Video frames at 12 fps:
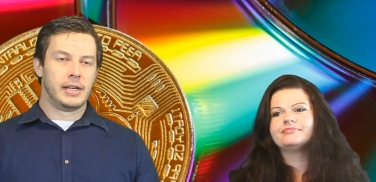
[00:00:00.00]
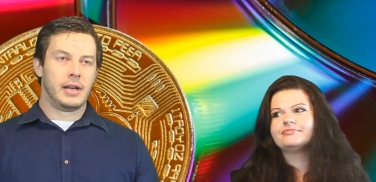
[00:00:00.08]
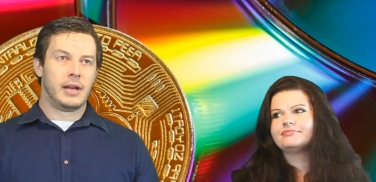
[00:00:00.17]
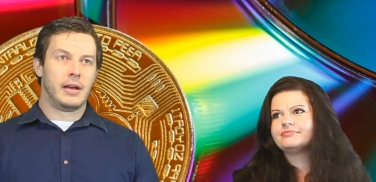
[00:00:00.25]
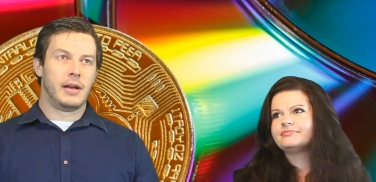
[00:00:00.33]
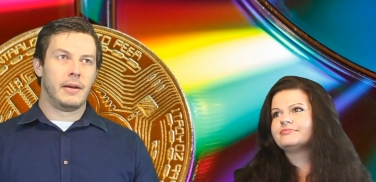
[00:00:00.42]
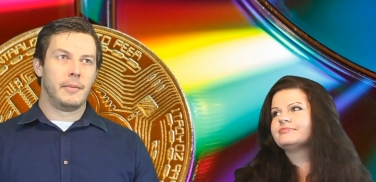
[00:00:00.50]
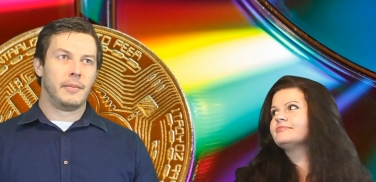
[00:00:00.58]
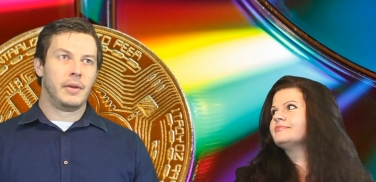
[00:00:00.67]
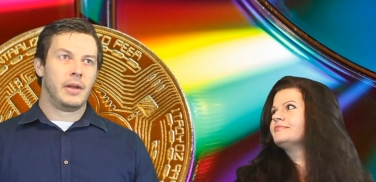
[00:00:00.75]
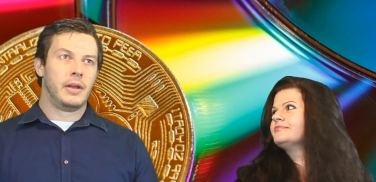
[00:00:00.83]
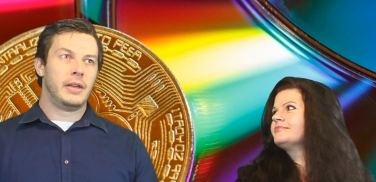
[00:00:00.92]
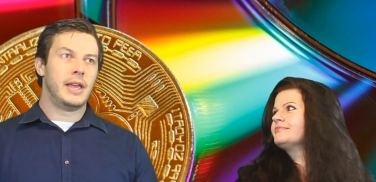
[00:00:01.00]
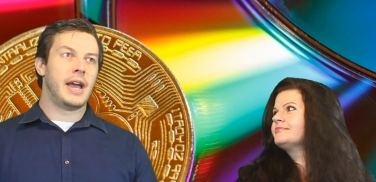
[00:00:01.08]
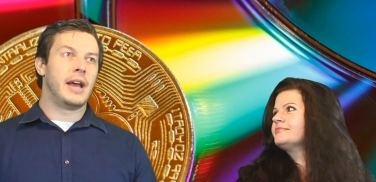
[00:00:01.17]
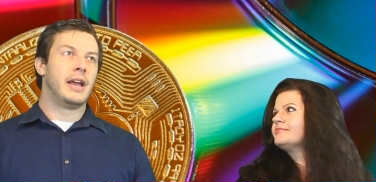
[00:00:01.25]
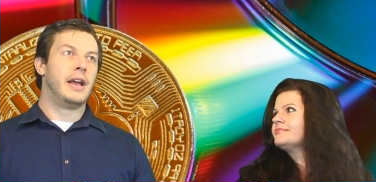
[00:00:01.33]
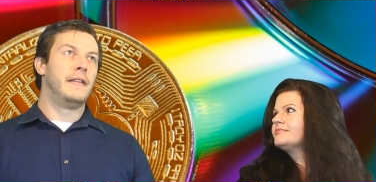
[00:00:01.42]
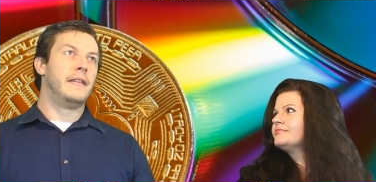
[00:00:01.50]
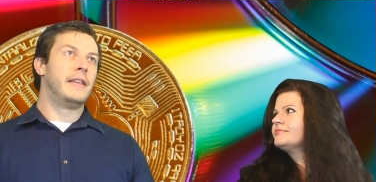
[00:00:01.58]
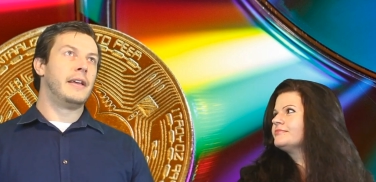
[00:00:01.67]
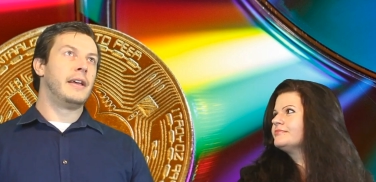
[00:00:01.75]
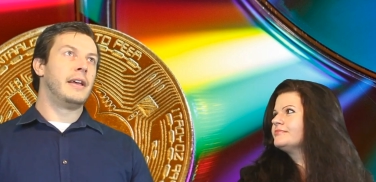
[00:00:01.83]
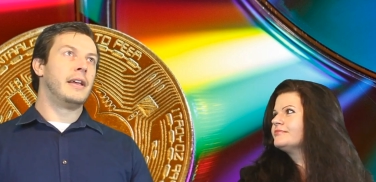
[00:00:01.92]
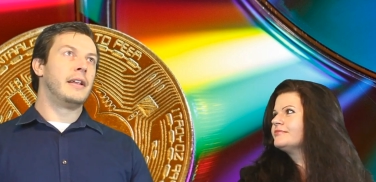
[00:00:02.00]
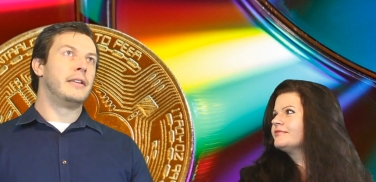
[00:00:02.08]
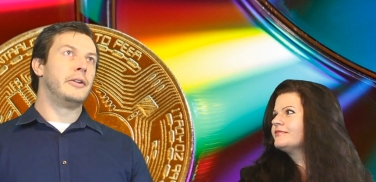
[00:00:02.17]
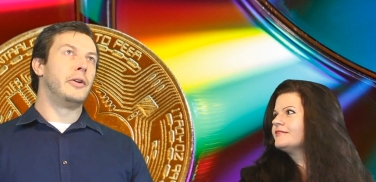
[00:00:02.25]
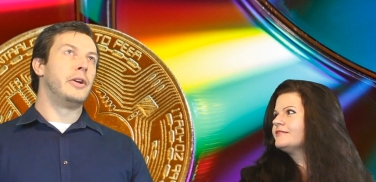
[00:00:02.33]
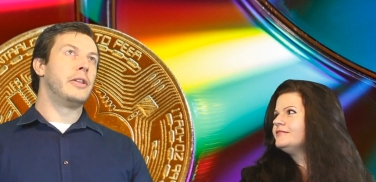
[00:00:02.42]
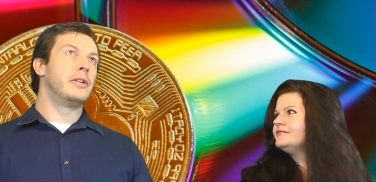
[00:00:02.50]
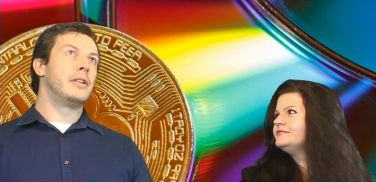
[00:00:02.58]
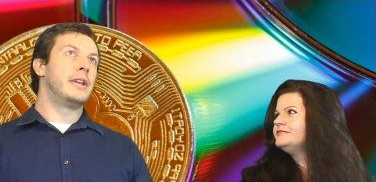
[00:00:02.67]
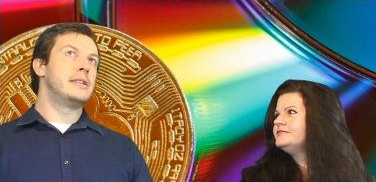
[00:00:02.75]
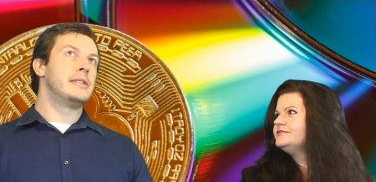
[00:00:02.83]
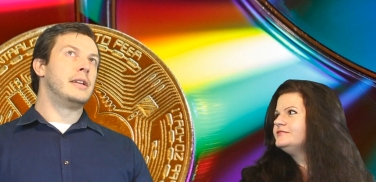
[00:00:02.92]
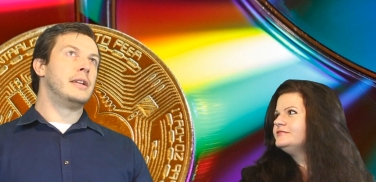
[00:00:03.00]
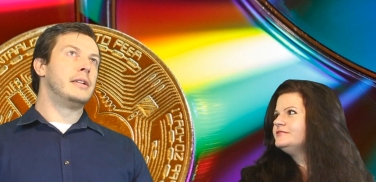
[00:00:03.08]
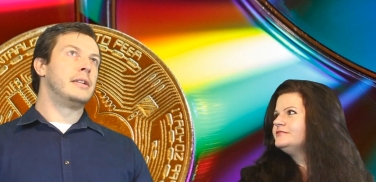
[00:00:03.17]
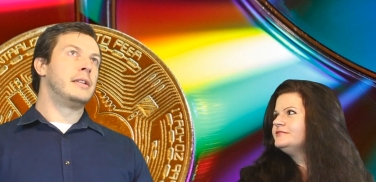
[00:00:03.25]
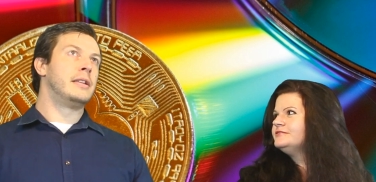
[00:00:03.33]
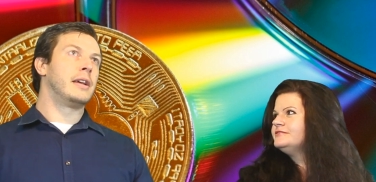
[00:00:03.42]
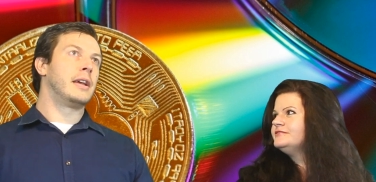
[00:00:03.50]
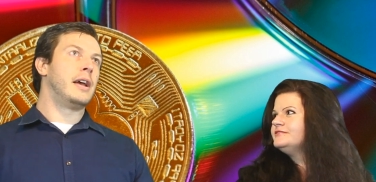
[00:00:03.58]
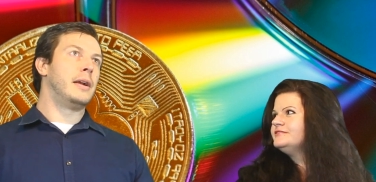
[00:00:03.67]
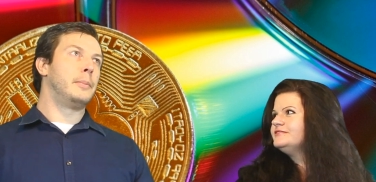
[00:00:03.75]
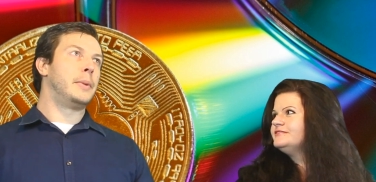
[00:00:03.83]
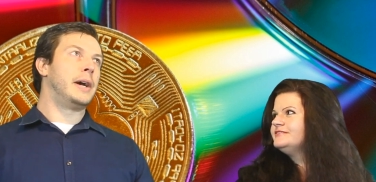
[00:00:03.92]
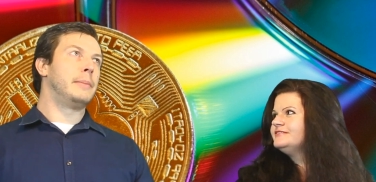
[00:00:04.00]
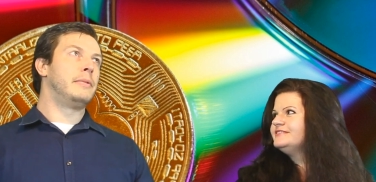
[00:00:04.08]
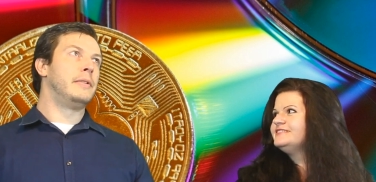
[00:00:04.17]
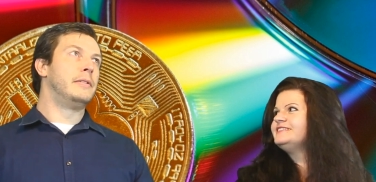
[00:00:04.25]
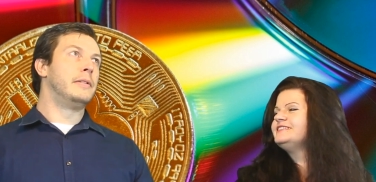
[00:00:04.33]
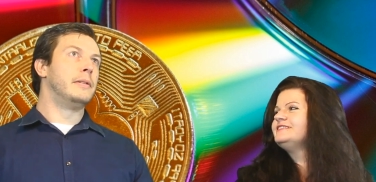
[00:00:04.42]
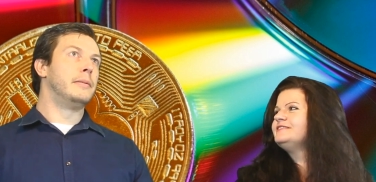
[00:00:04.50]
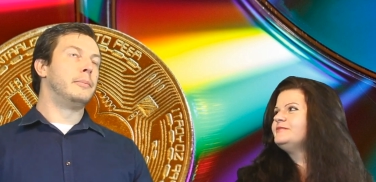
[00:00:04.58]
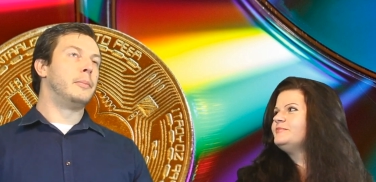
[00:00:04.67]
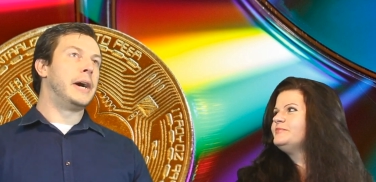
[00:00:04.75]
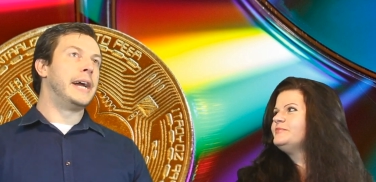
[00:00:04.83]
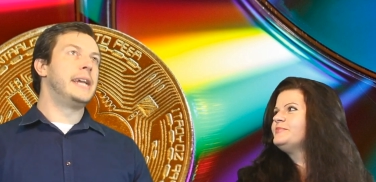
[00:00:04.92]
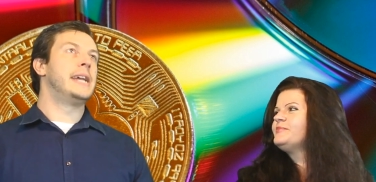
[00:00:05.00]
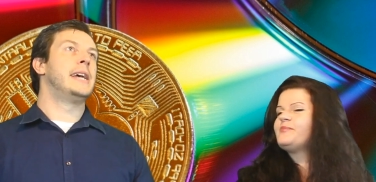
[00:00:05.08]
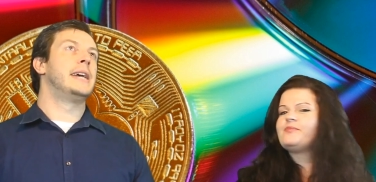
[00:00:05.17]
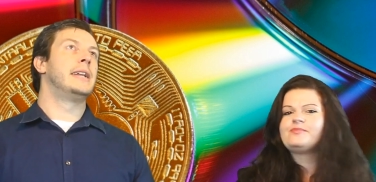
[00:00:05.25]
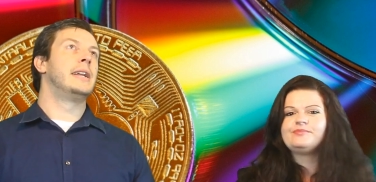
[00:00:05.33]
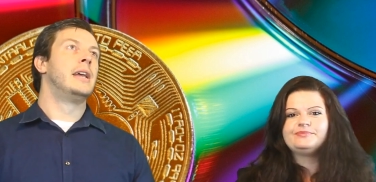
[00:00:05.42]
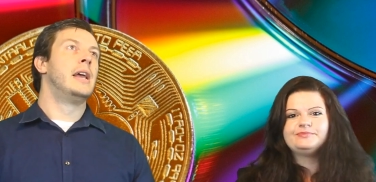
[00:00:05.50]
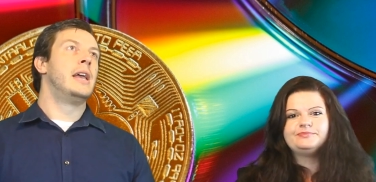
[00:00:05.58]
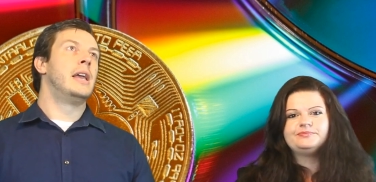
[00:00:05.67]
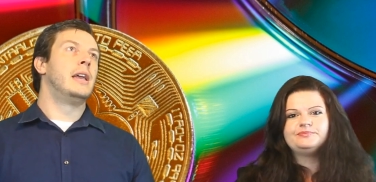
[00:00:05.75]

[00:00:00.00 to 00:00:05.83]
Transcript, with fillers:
Speaker 1: Um, yeah, and the, you know another lesson that kind of pops into my head